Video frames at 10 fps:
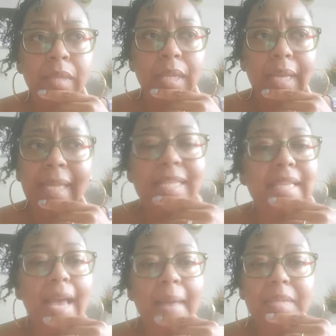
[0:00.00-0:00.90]

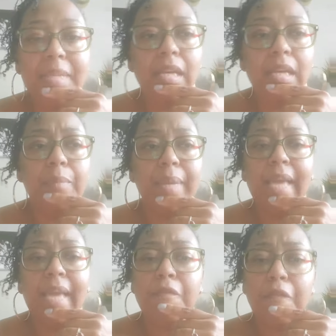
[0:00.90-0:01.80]
anytime this government
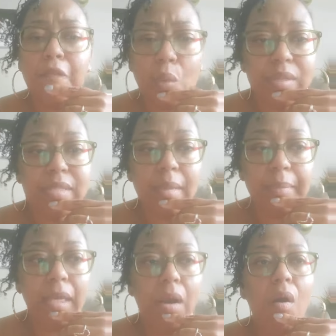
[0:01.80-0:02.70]
has forced
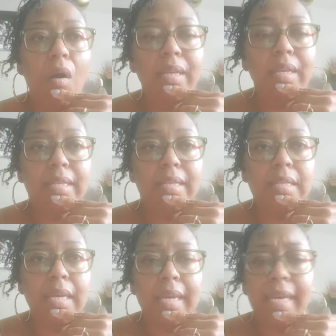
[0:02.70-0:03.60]
something on us,
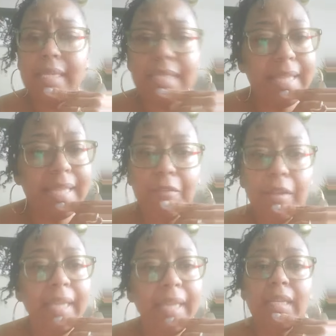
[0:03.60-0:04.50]
it's never
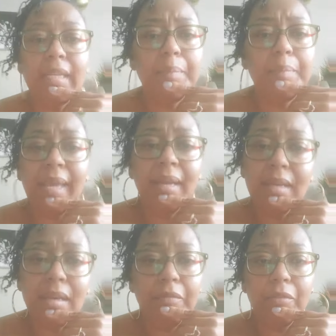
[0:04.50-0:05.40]
ended up being
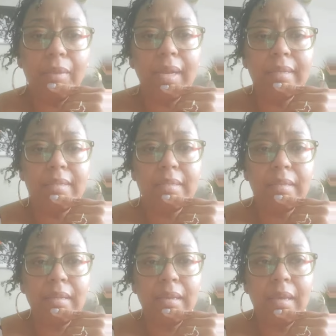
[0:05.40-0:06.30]
good for us.
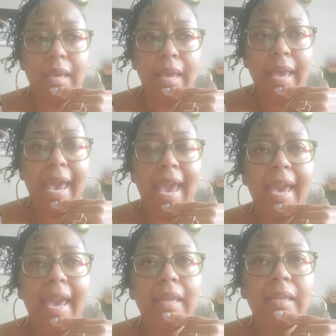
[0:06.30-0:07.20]

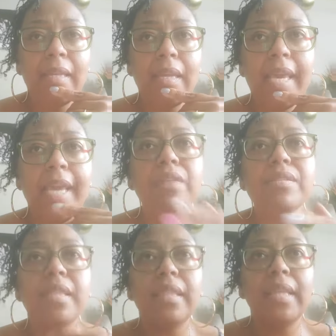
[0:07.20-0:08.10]
And here's
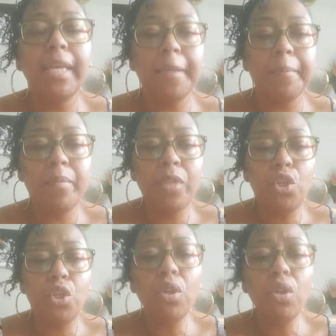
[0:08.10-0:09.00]
the thing:
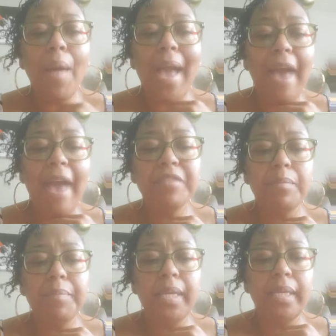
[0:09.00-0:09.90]
you don't have to
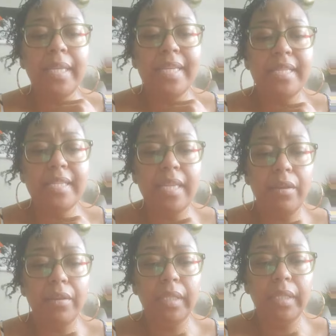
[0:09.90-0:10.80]
be
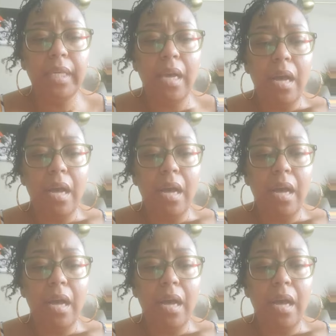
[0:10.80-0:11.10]
necessarily